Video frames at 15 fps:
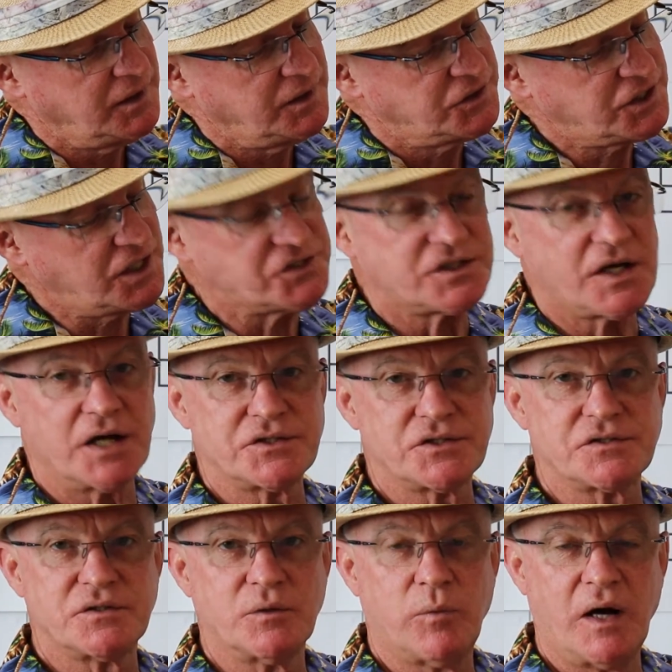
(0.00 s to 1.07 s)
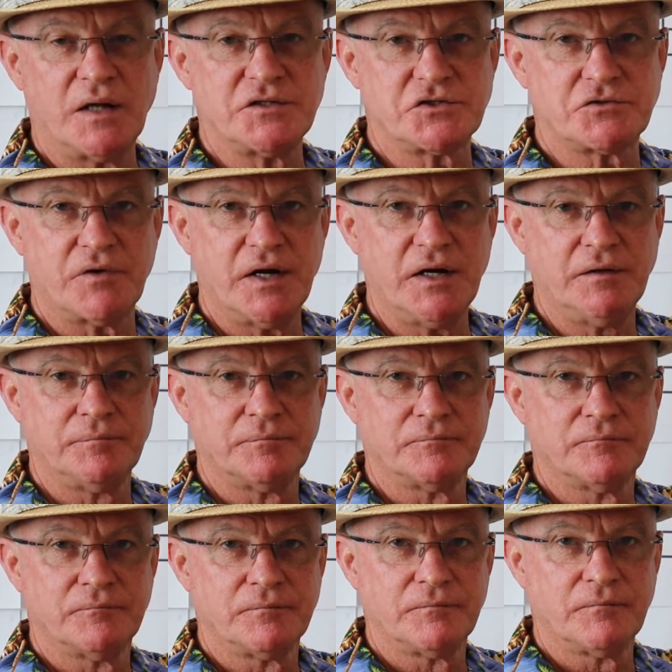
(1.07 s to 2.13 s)
just touches the one string
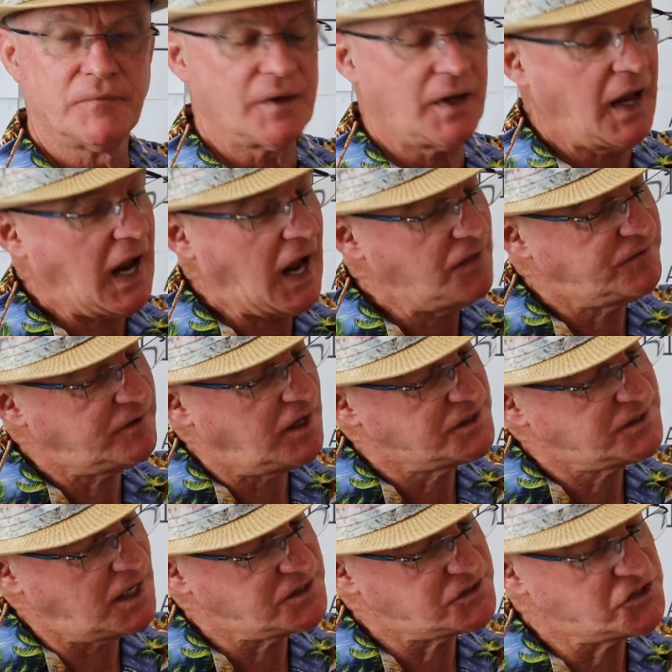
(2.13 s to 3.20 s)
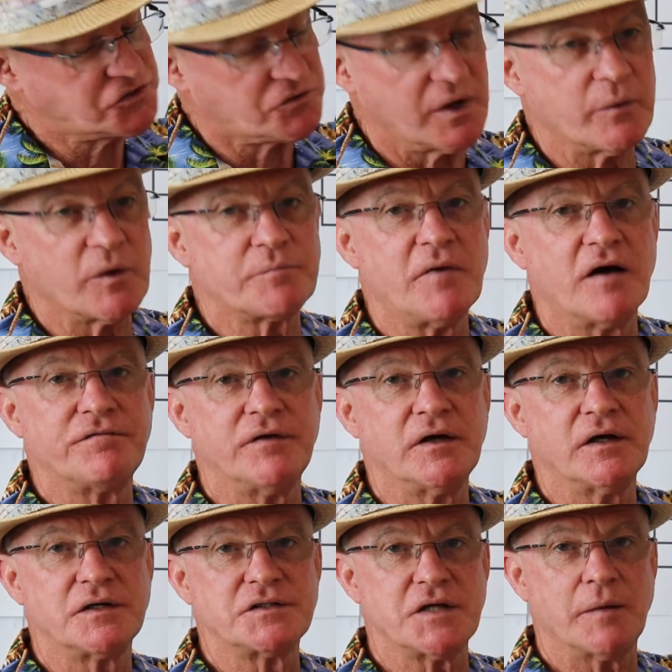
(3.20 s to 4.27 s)
and that I touch the string with my
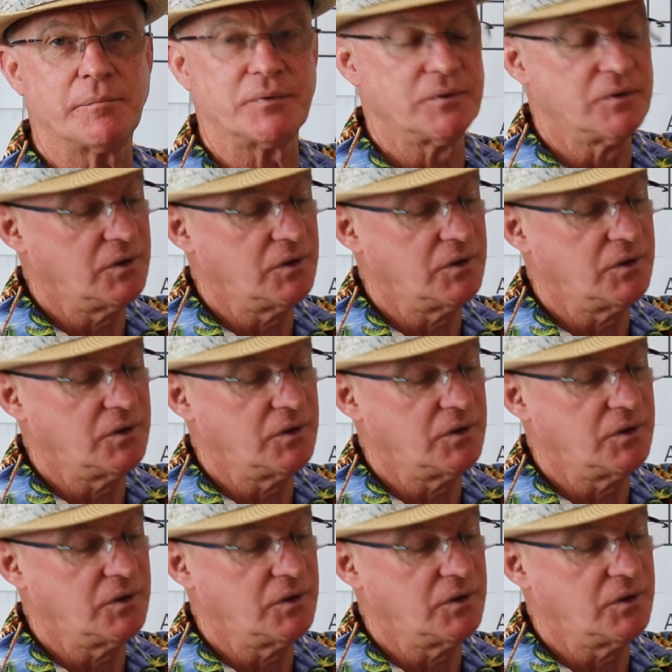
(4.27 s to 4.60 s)
fingertip.